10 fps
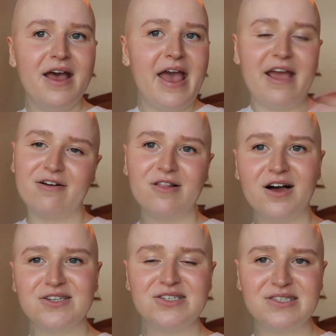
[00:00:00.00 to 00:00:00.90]
hair
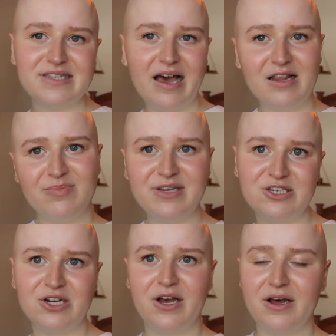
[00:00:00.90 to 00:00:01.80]
loss,
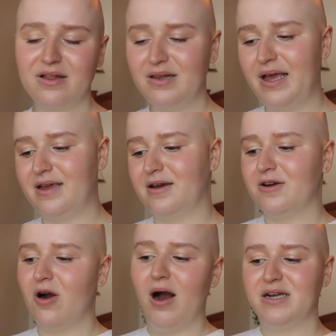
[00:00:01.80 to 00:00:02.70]
alopecia like
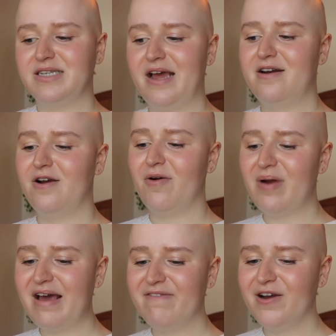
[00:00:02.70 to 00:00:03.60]
content or
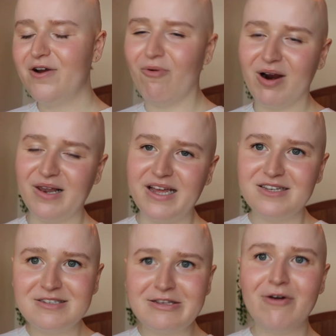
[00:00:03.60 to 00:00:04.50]
whatever who are like
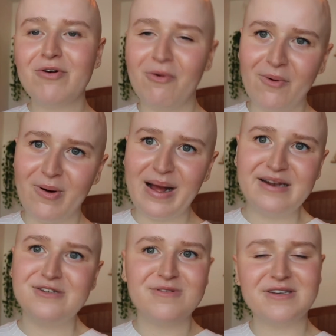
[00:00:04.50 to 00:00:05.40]
so cool
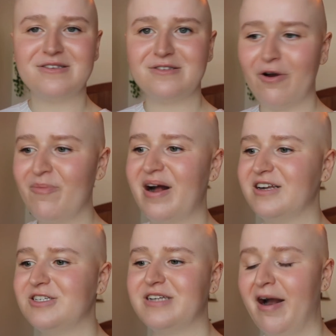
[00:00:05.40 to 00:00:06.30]
and doing so
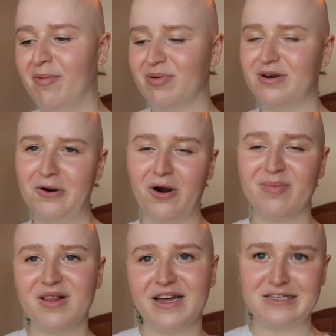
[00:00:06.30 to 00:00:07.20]
much to help
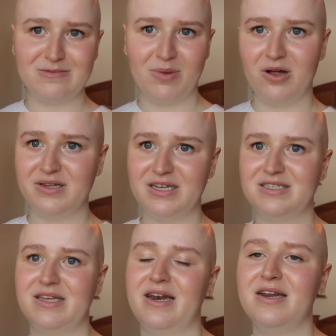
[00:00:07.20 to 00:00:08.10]
normalize
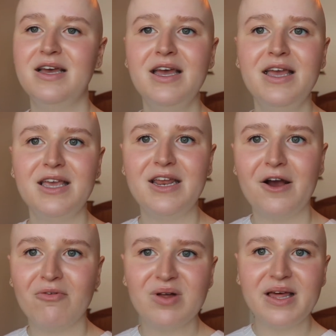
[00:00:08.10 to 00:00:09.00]
baldness and you
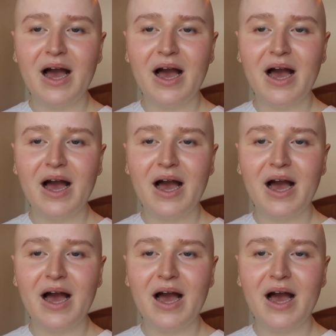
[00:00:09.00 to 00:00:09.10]
know really